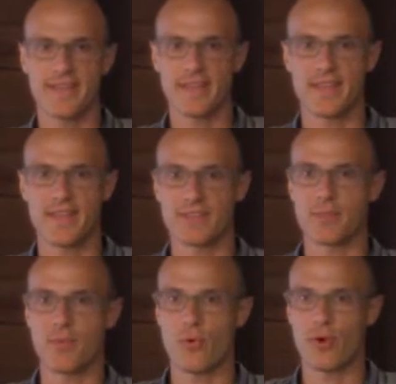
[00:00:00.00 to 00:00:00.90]
and they
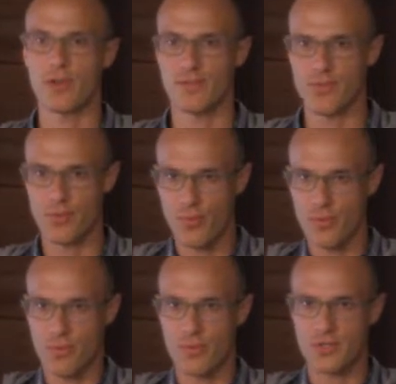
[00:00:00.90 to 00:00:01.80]
support the
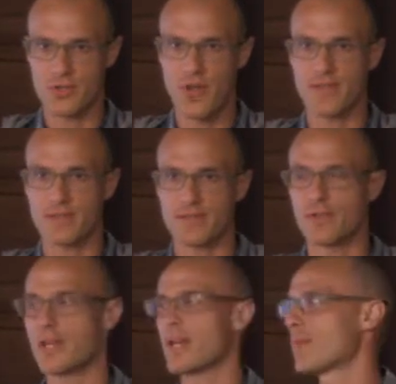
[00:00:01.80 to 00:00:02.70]
quote-unquote stress of their
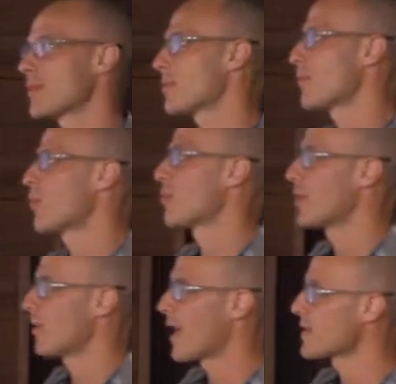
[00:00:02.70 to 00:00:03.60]
day with
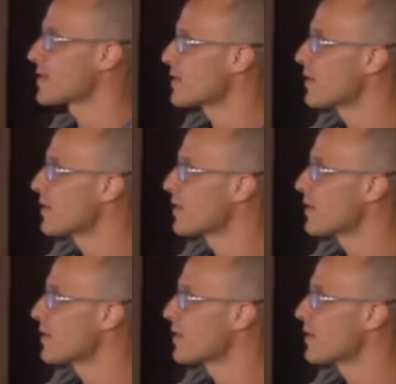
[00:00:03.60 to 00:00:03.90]
appropriate rest.